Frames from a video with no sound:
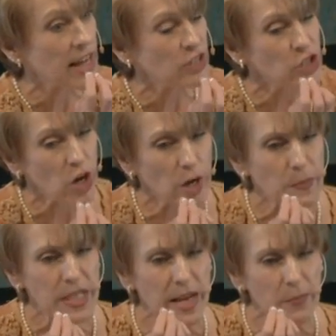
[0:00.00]
that
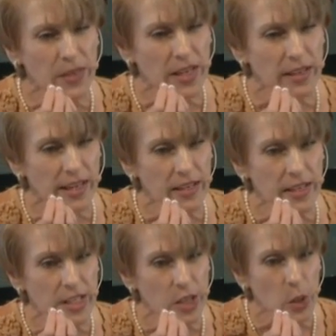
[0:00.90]
sharp something that
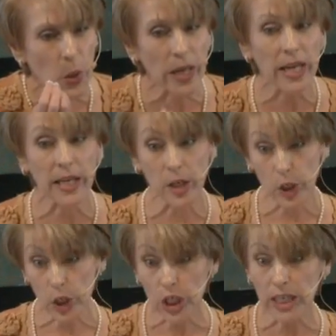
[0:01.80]
is annoying
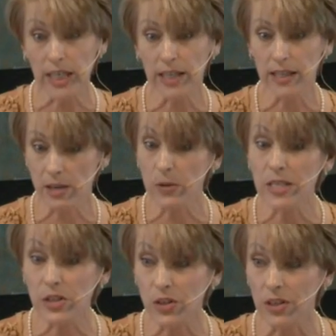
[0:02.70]
and hurting the
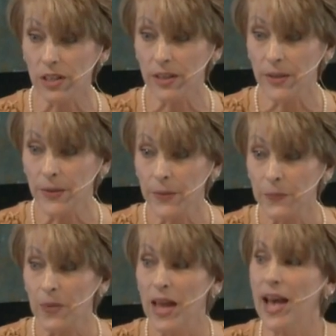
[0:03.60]
oyster.
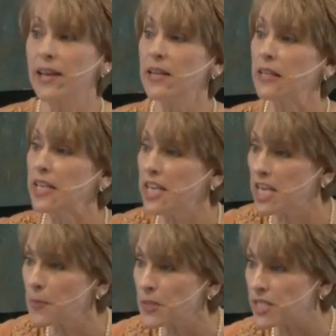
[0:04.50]
And it
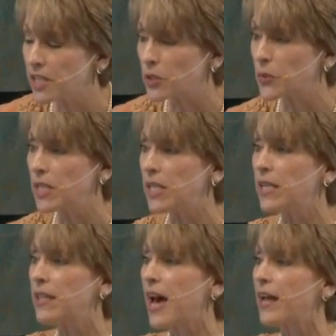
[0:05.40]
keeps it
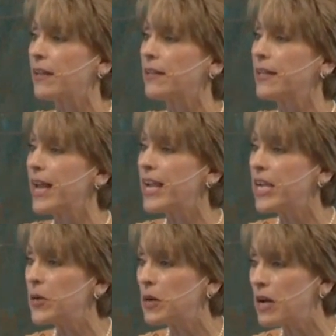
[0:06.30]
creating that
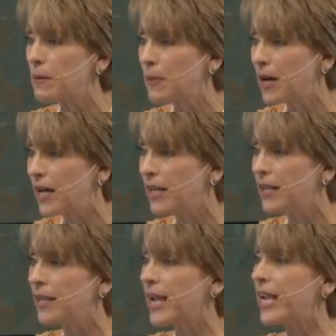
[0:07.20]
layer
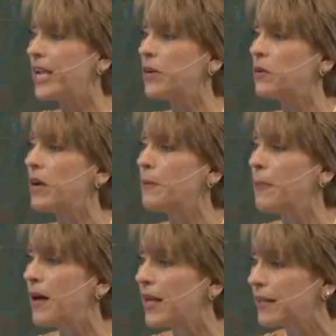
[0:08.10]
upon layer
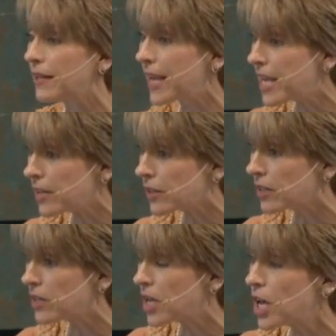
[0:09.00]
upon
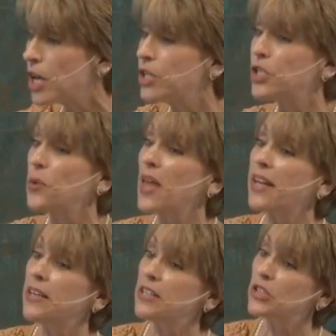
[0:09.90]
layer so
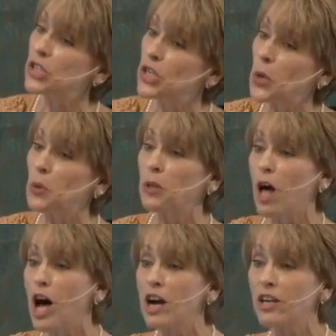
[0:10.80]
that it is no
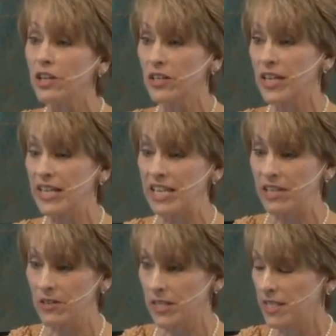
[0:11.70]
longer an
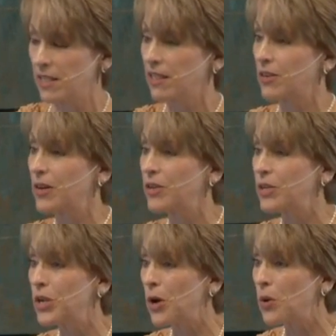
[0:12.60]
irritant. There
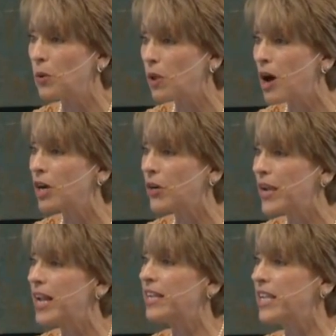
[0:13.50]
are no longer
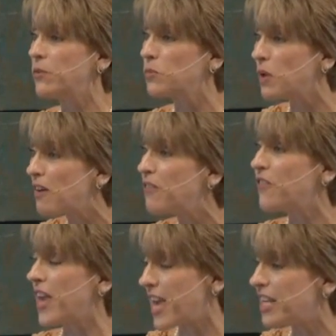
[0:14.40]
any
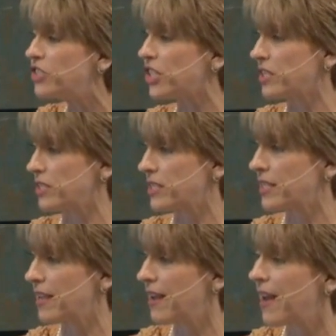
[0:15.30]
rough edges.